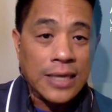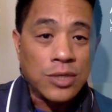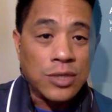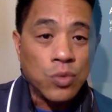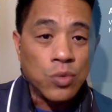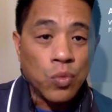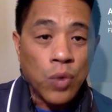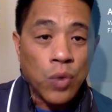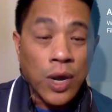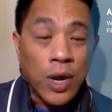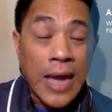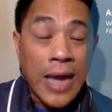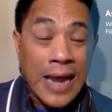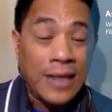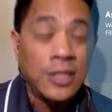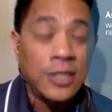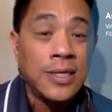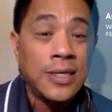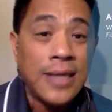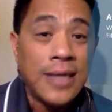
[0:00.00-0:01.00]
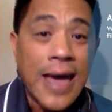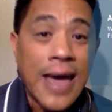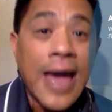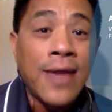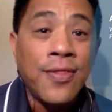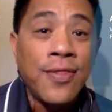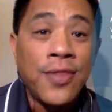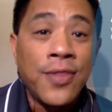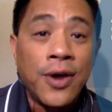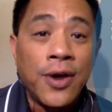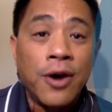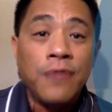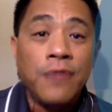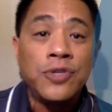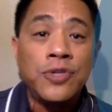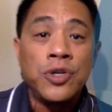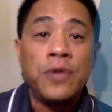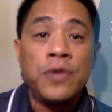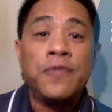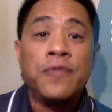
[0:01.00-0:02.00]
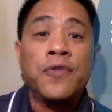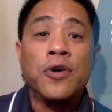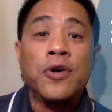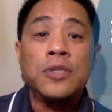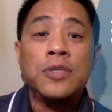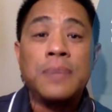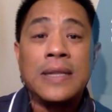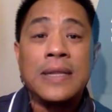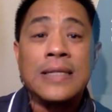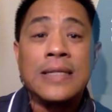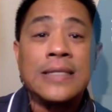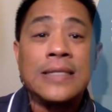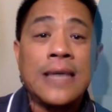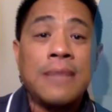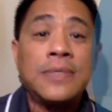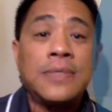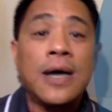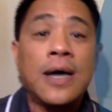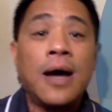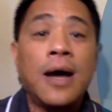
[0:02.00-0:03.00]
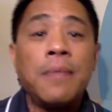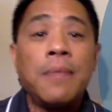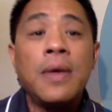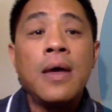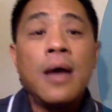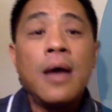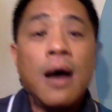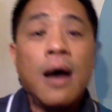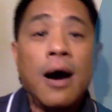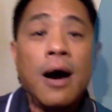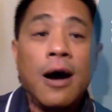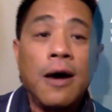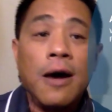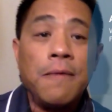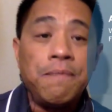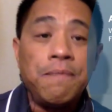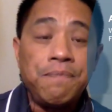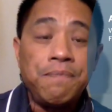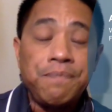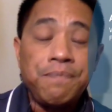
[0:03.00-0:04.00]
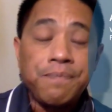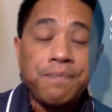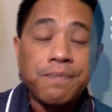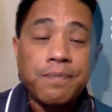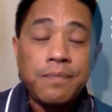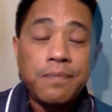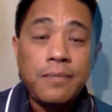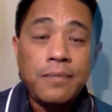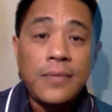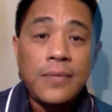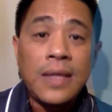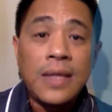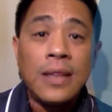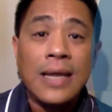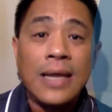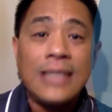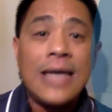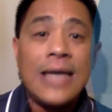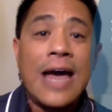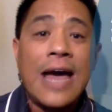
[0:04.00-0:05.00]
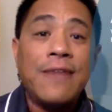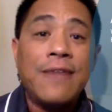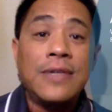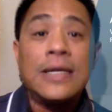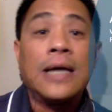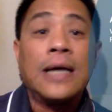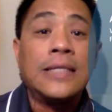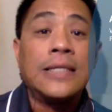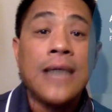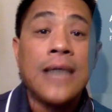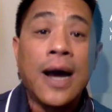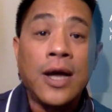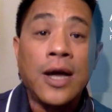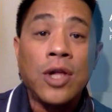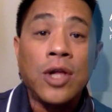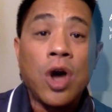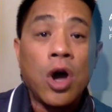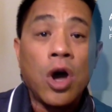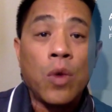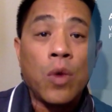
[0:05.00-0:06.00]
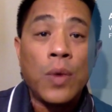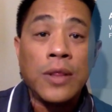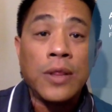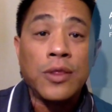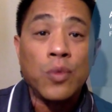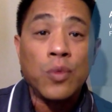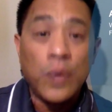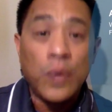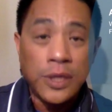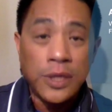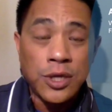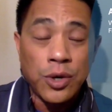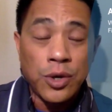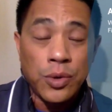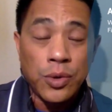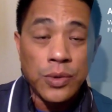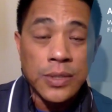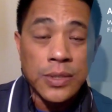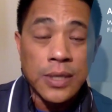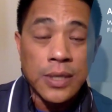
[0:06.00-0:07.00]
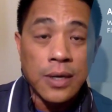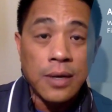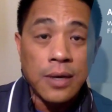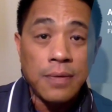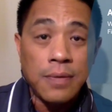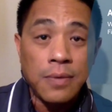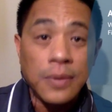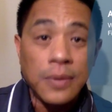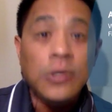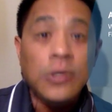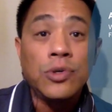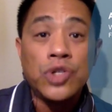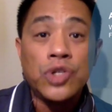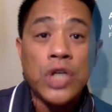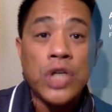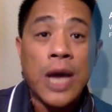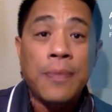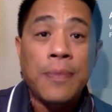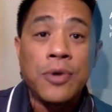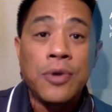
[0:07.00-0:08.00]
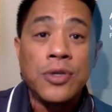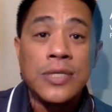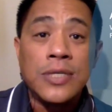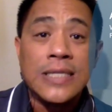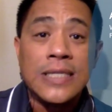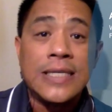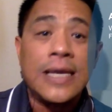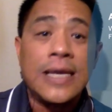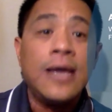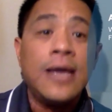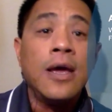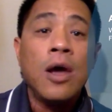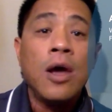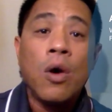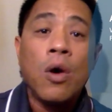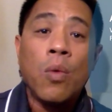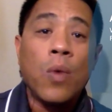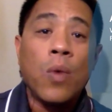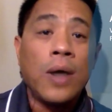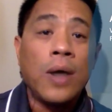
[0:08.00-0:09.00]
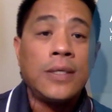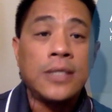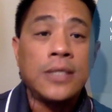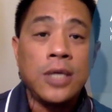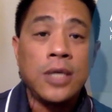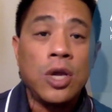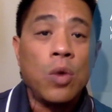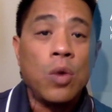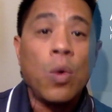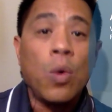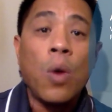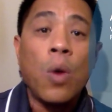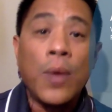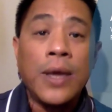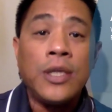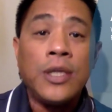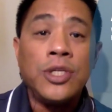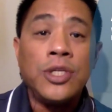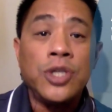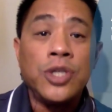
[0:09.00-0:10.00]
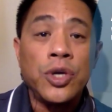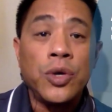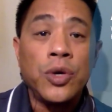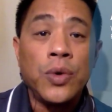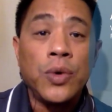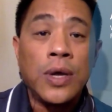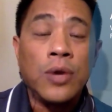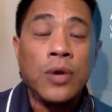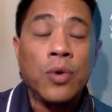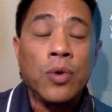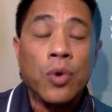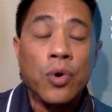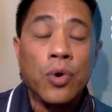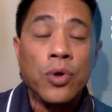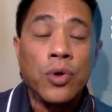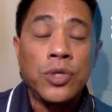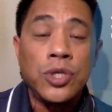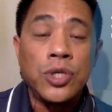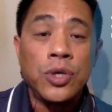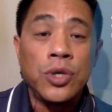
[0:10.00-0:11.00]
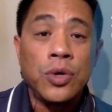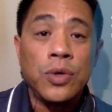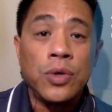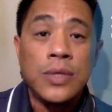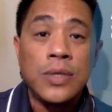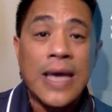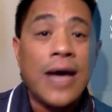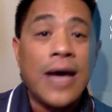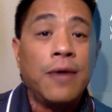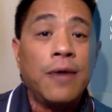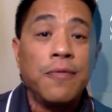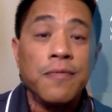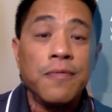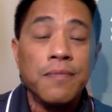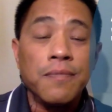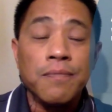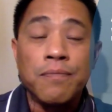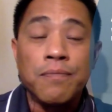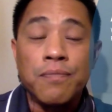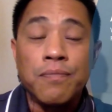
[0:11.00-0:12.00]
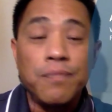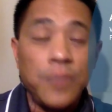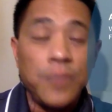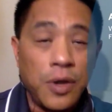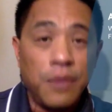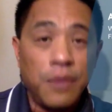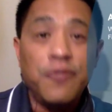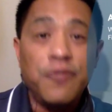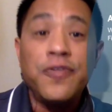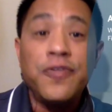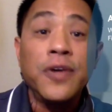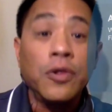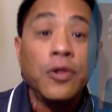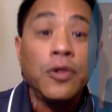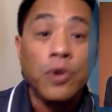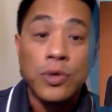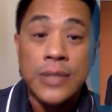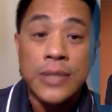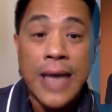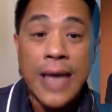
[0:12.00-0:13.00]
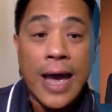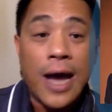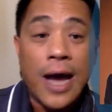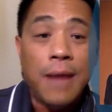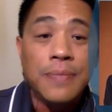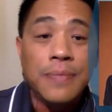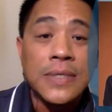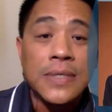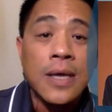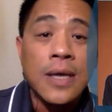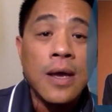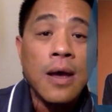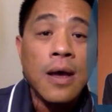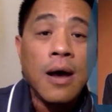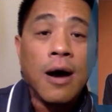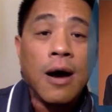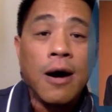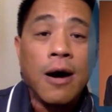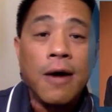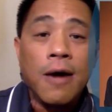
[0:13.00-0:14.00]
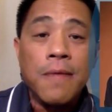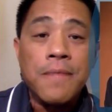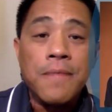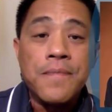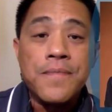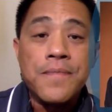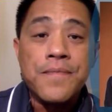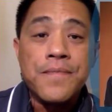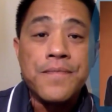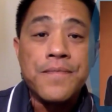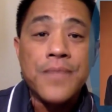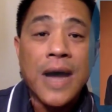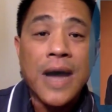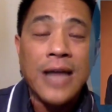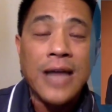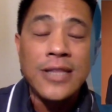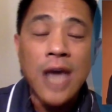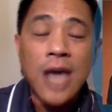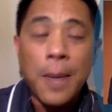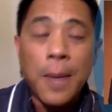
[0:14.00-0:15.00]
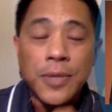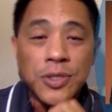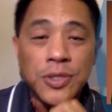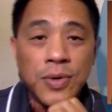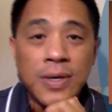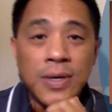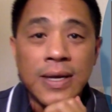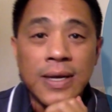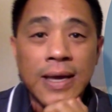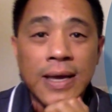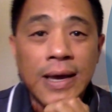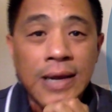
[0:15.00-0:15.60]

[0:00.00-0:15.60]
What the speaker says: we're getting to the end there of June 1st, but at the same time, I'd like to have a dialogue with those chapters to see what we can do in order to help fill those gaps. I had the opportunity a